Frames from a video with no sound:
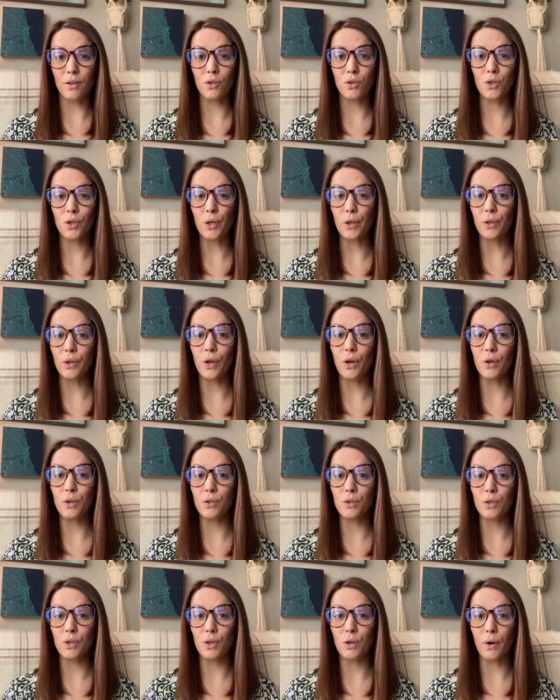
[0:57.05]
So
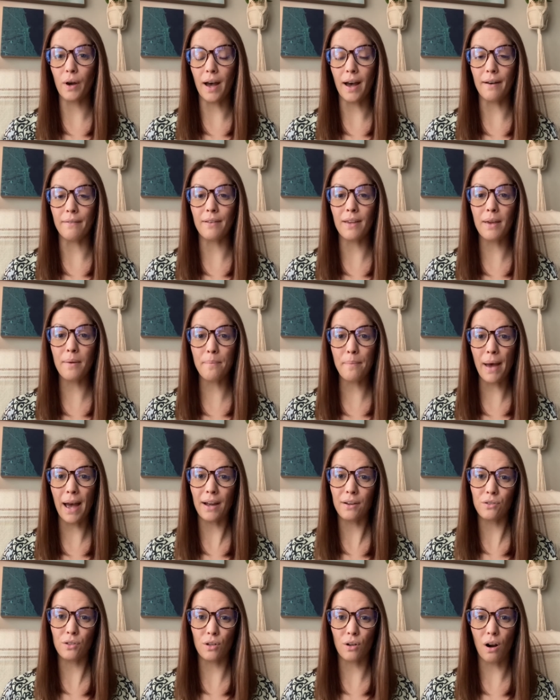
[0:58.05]
those who have
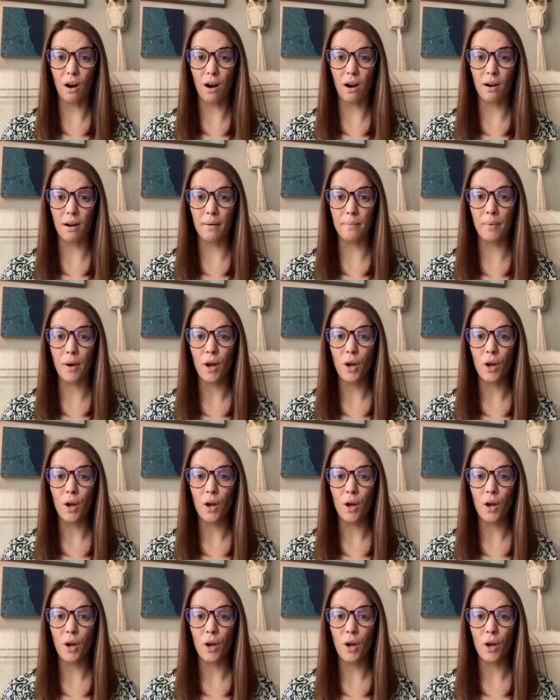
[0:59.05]
impacted harm